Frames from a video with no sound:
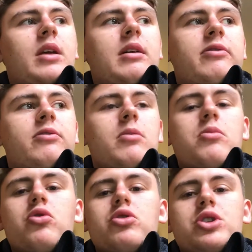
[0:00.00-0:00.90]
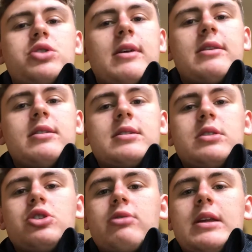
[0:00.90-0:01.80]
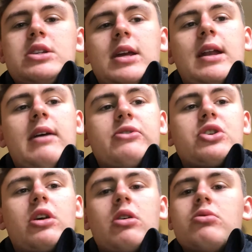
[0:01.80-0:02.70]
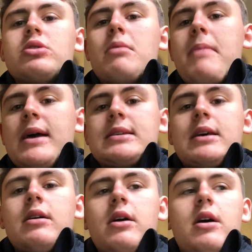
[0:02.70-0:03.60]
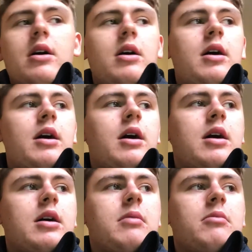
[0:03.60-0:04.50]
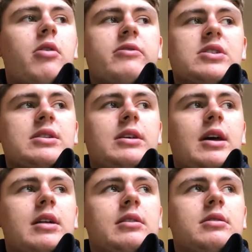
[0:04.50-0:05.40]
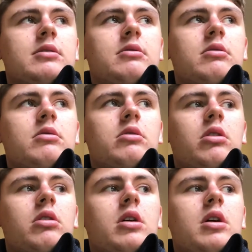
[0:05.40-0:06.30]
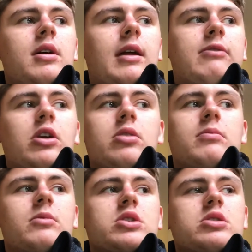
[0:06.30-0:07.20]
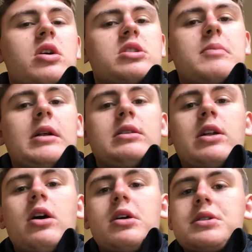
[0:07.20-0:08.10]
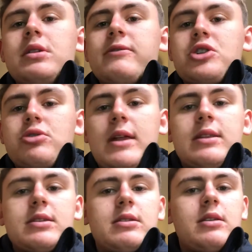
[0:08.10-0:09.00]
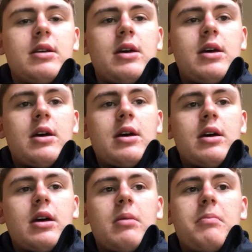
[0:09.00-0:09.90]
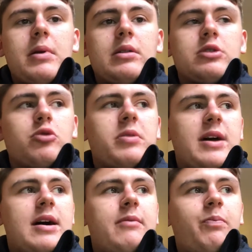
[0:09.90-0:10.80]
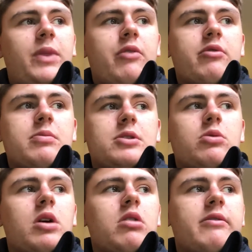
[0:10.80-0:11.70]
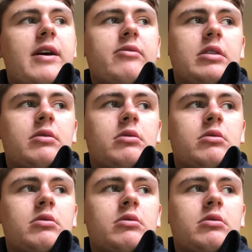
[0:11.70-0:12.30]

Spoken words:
if the more strengths and traits you can have as a coach, the better, obviously, and that if you can start to build an arsenal of strengths and build up that repertoire of having